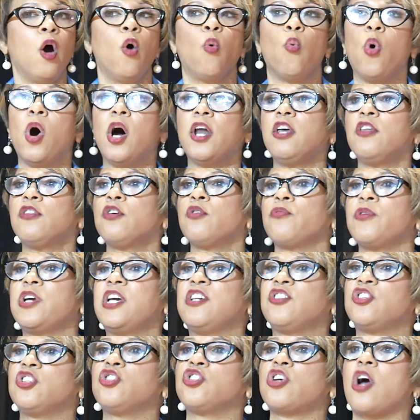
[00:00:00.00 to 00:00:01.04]
One of the
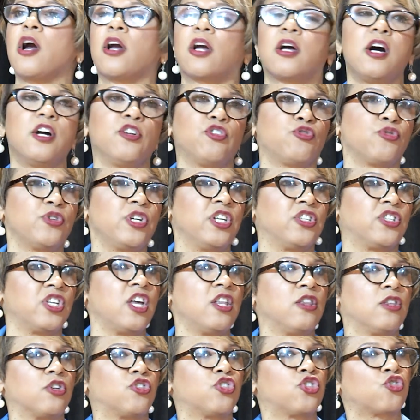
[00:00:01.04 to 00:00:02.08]
reasons our country is
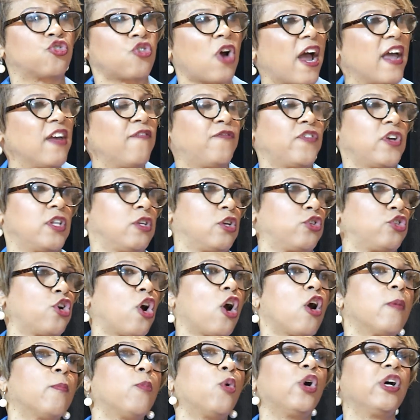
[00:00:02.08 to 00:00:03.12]
in the strife and the
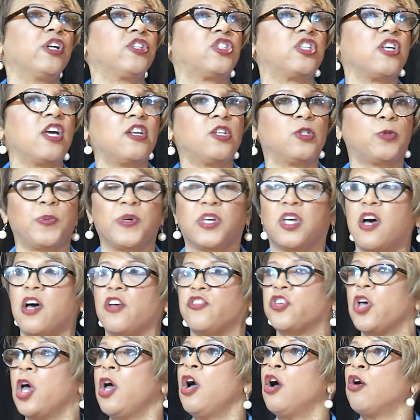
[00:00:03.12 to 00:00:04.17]
turmoil it's in is
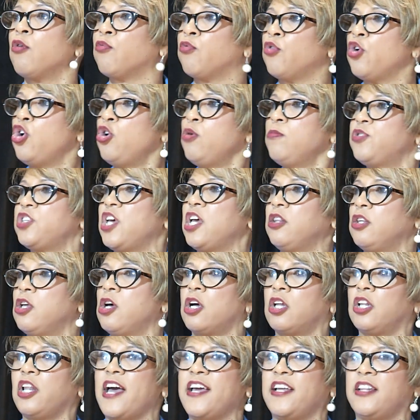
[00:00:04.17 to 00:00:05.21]
because rooms that
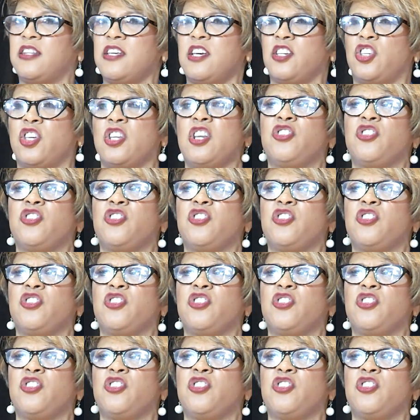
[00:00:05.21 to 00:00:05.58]
look like this,